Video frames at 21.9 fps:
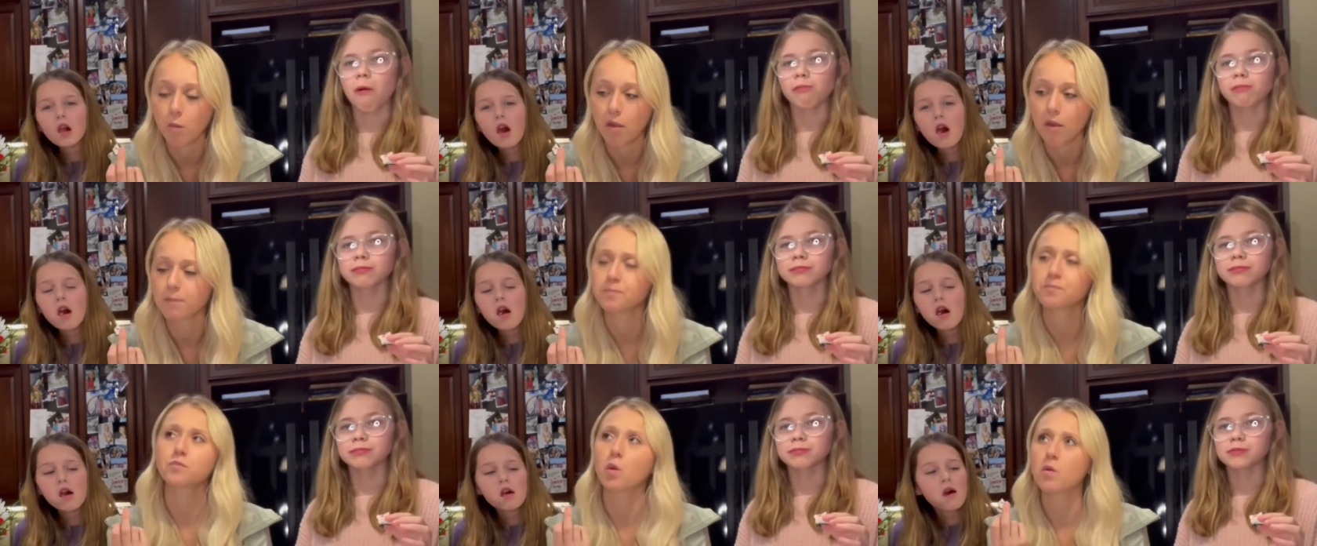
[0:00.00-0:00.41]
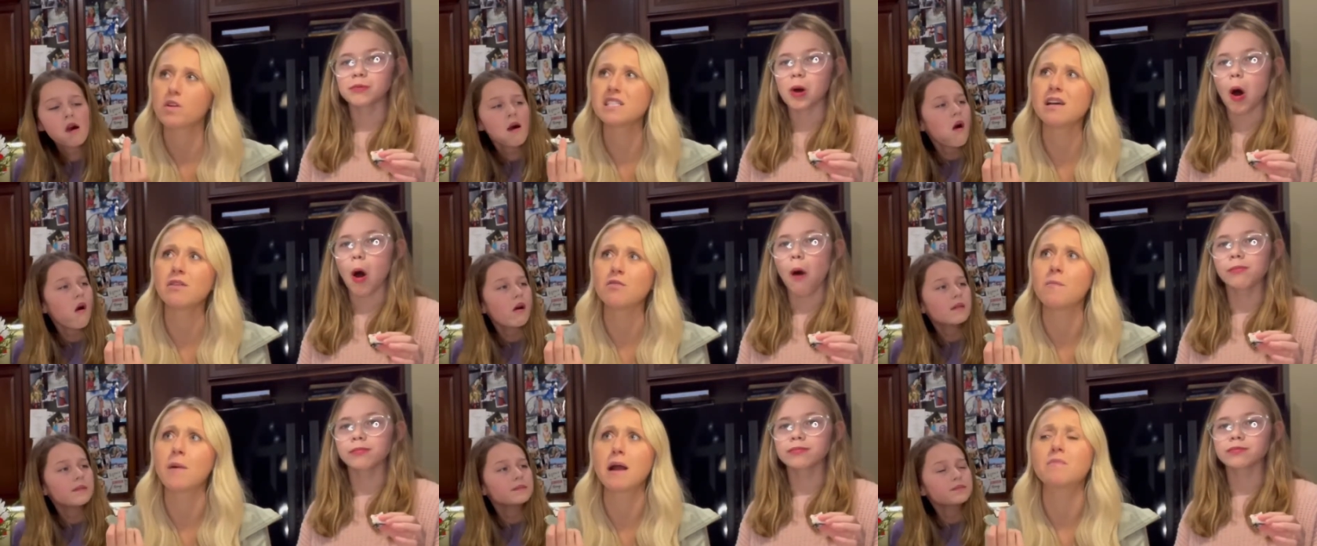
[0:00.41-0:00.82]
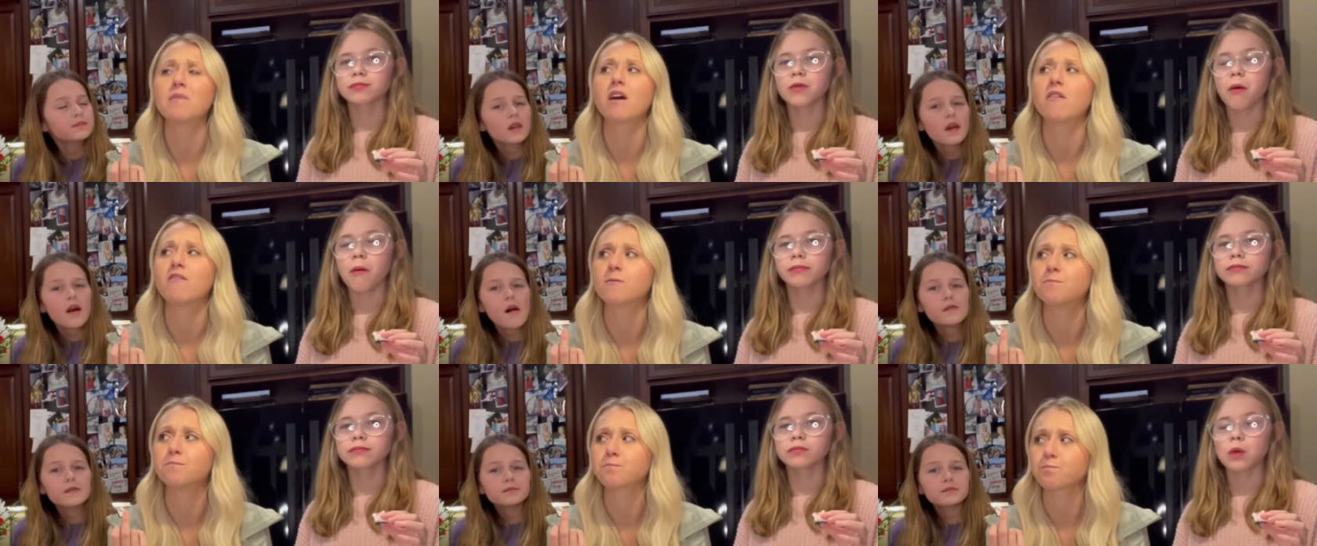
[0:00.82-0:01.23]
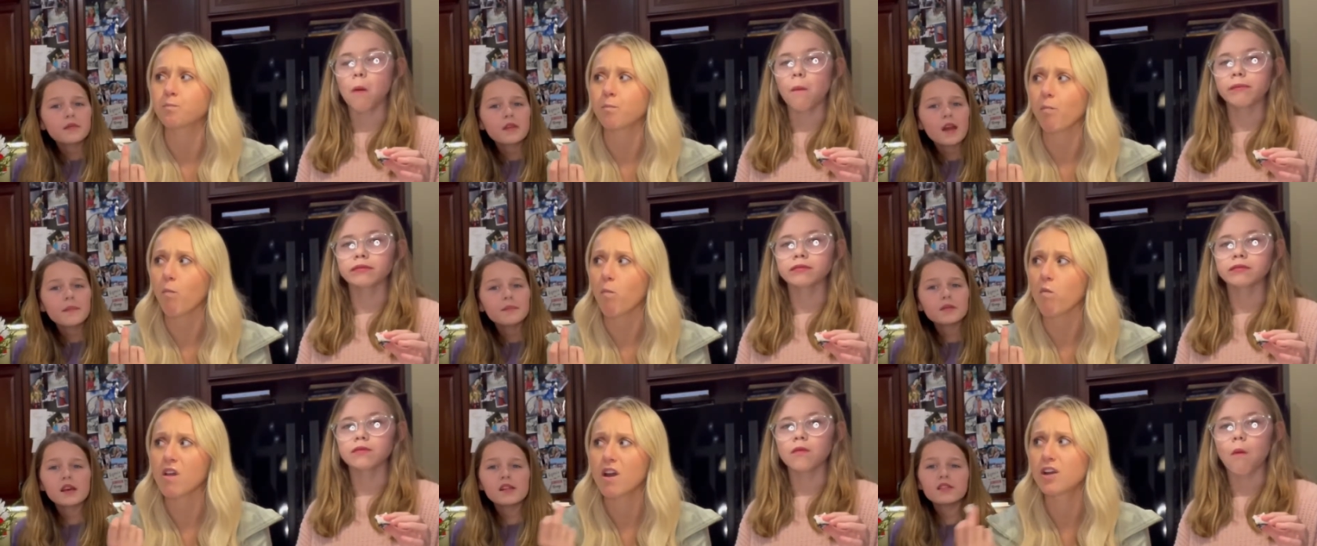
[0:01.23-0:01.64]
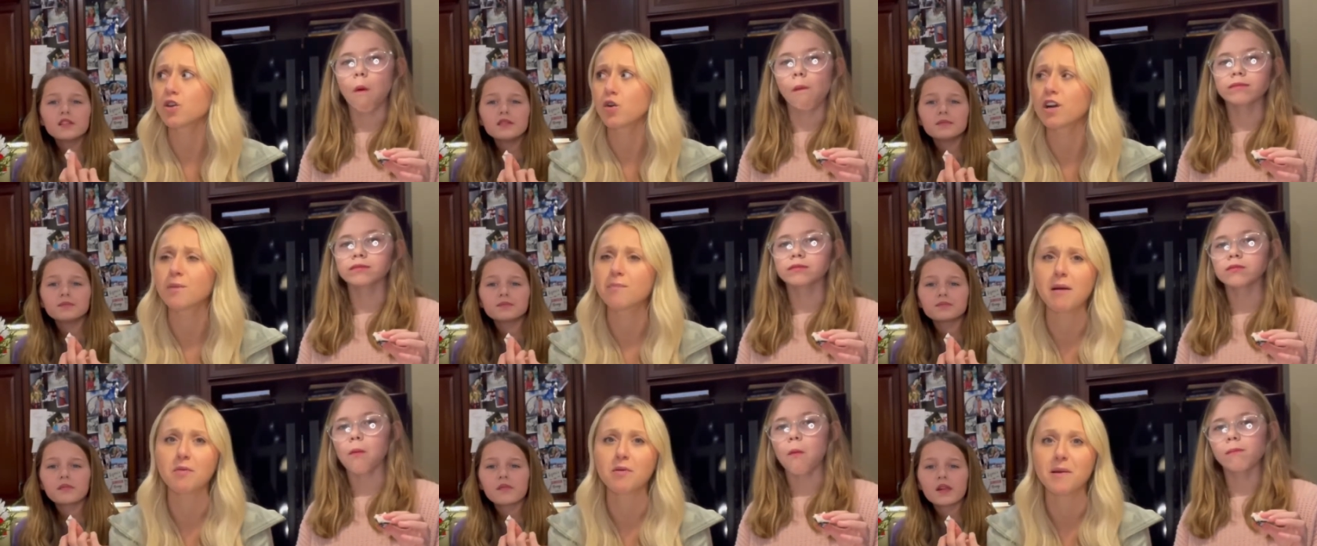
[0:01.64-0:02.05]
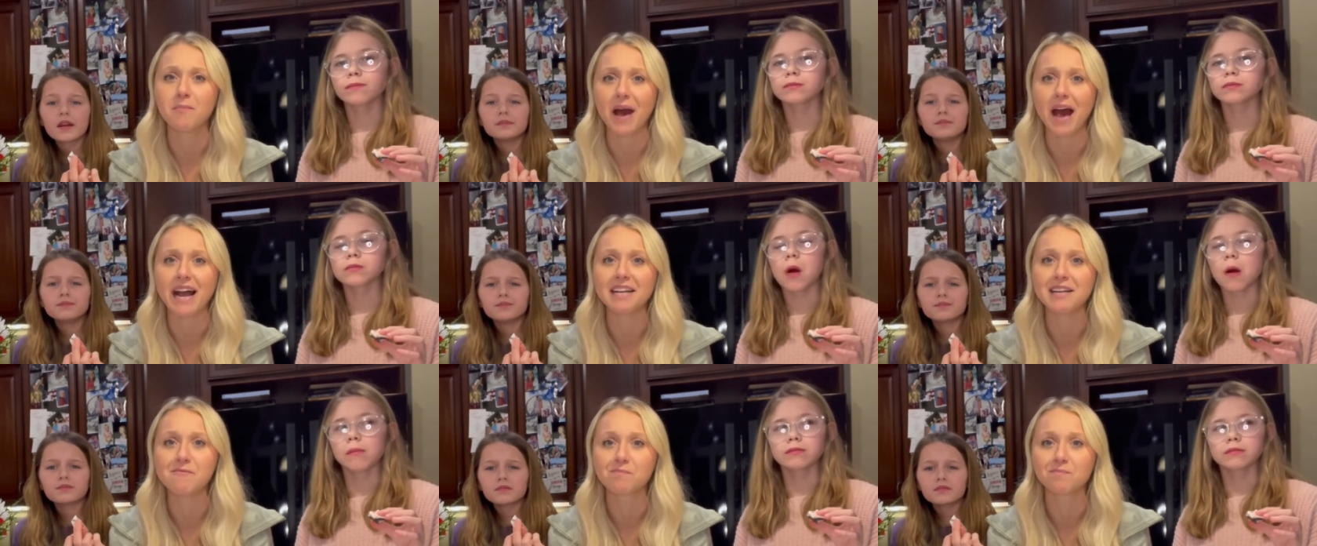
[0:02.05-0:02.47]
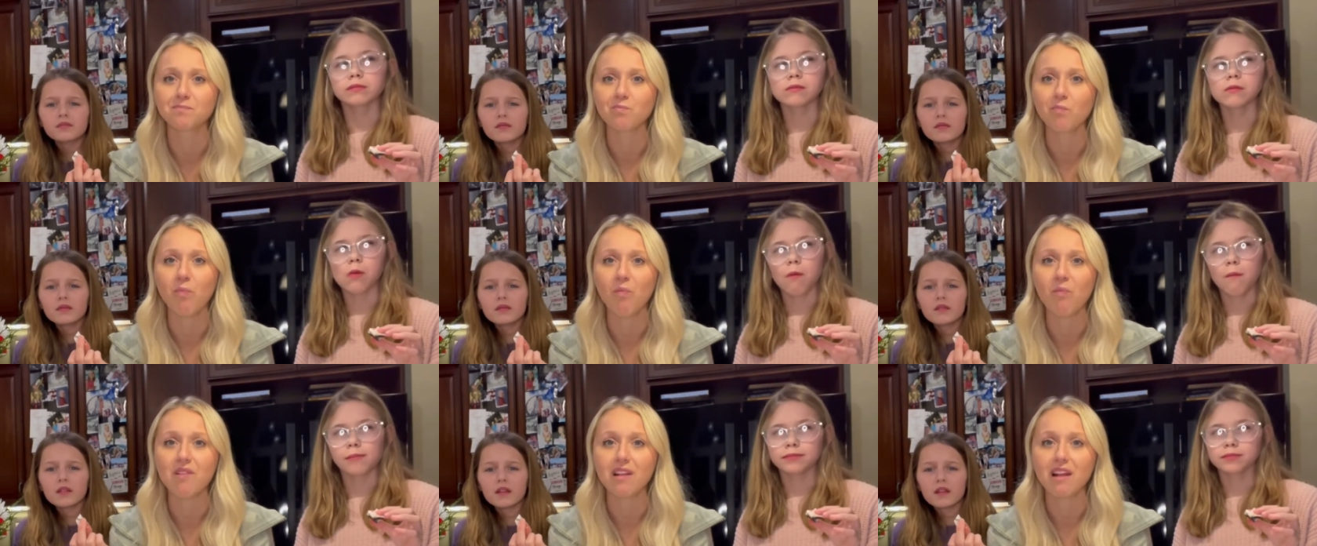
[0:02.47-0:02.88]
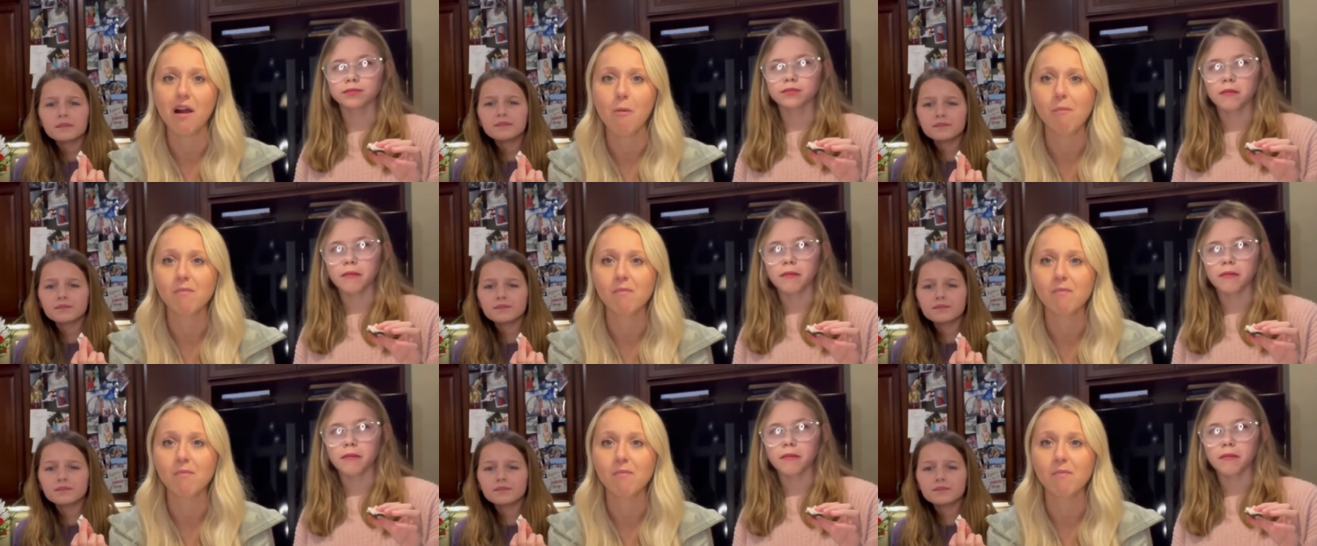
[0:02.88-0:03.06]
Speaker 1: What's that A York peppermint patty?